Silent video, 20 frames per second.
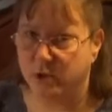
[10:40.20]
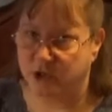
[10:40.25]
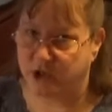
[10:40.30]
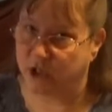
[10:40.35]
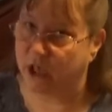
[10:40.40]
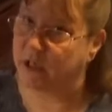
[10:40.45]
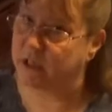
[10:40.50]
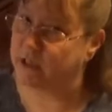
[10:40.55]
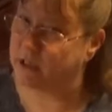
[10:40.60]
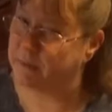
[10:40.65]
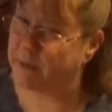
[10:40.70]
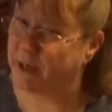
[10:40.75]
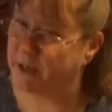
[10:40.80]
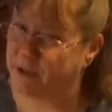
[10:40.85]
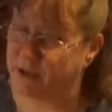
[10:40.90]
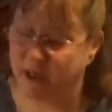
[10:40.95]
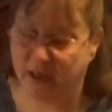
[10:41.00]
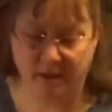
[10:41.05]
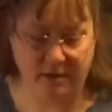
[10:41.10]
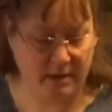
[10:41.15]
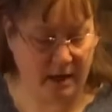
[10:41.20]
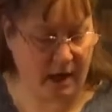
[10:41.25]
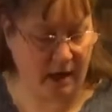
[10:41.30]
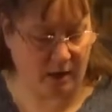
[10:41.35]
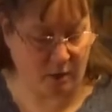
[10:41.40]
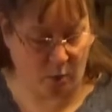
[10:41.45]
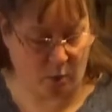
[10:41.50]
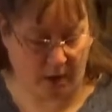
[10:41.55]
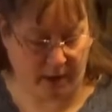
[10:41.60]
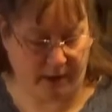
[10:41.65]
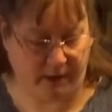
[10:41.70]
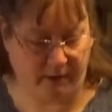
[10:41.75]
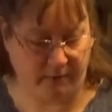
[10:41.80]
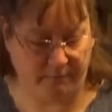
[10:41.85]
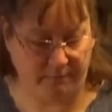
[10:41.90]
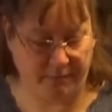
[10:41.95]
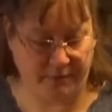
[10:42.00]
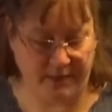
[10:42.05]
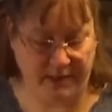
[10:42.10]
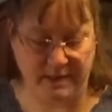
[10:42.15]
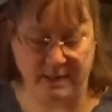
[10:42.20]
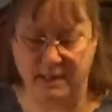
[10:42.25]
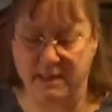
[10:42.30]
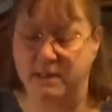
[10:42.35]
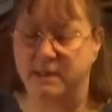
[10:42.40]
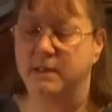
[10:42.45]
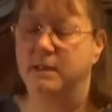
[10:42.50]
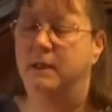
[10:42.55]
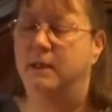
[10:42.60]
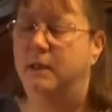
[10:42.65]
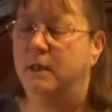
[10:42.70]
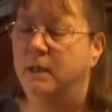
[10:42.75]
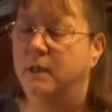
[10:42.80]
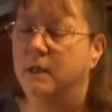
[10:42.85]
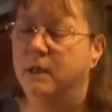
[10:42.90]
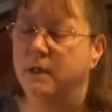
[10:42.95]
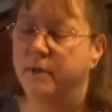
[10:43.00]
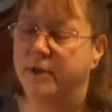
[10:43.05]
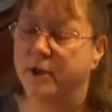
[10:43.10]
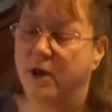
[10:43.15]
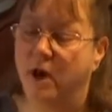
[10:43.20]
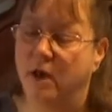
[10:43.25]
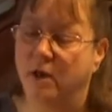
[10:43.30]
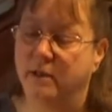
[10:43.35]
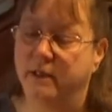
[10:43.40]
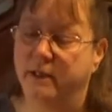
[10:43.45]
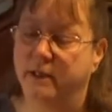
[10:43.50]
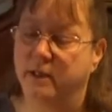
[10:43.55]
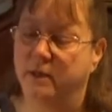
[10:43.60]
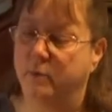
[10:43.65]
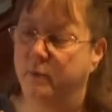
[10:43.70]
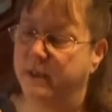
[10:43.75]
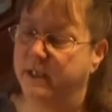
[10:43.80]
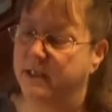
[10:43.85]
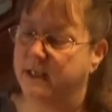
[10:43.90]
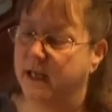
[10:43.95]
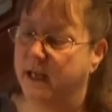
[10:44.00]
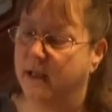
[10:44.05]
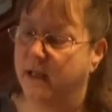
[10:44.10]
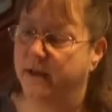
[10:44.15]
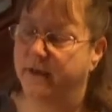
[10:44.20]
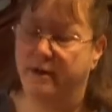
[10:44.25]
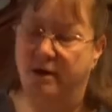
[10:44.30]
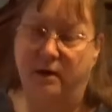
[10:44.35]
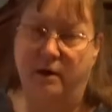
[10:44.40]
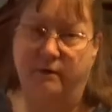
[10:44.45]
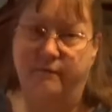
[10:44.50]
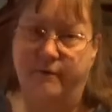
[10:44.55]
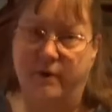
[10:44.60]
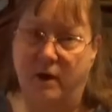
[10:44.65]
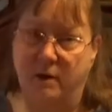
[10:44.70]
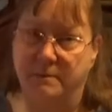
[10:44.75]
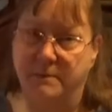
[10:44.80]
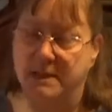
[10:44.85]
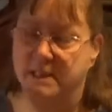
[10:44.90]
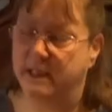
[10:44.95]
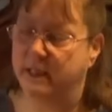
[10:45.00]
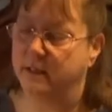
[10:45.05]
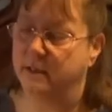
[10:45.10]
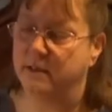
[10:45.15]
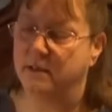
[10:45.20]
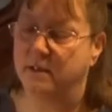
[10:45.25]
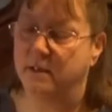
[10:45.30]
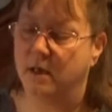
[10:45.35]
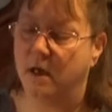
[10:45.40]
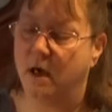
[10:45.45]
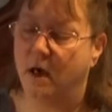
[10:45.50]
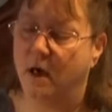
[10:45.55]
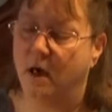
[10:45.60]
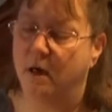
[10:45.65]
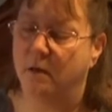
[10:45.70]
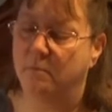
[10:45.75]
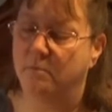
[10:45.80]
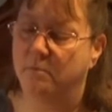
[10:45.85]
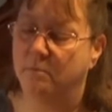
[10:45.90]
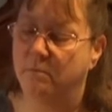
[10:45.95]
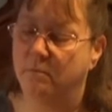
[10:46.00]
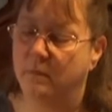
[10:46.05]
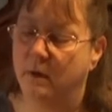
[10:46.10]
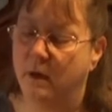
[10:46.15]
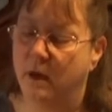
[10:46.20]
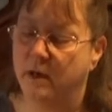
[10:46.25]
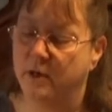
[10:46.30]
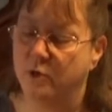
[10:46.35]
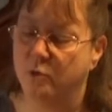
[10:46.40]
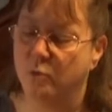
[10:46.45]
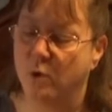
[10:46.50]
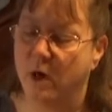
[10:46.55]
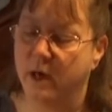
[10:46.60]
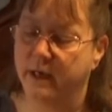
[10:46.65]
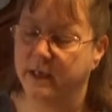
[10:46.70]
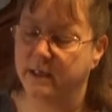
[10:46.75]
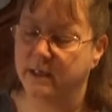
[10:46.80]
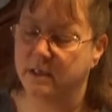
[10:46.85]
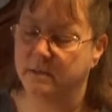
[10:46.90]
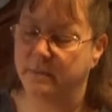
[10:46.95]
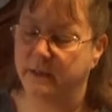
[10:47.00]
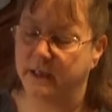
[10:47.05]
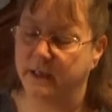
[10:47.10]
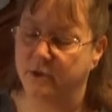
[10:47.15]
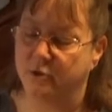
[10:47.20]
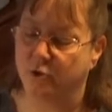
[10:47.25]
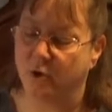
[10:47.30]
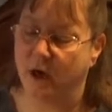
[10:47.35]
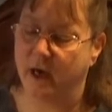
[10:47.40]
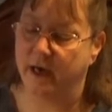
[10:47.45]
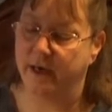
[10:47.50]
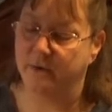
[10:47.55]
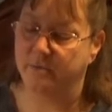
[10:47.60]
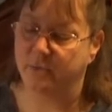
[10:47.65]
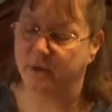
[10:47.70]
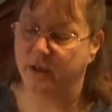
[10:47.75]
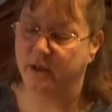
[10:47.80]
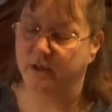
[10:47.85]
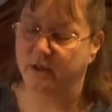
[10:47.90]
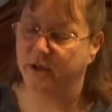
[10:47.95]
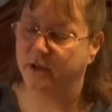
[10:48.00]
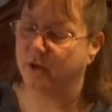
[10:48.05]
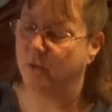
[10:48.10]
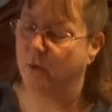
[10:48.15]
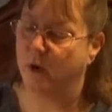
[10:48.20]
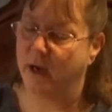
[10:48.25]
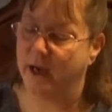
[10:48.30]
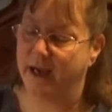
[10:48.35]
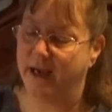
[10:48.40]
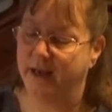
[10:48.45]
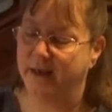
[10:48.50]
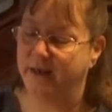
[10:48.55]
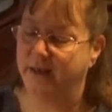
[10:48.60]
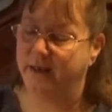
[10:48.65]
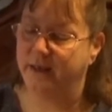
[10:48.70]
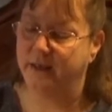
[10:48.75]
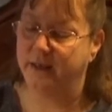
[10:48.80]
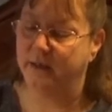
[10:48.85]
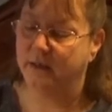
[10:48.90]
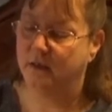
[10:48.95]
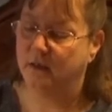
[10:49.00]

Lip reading: just about done, not quite. This is the garlic that we sell in our farm stand. And you want it to be dry and brittle. You don't want any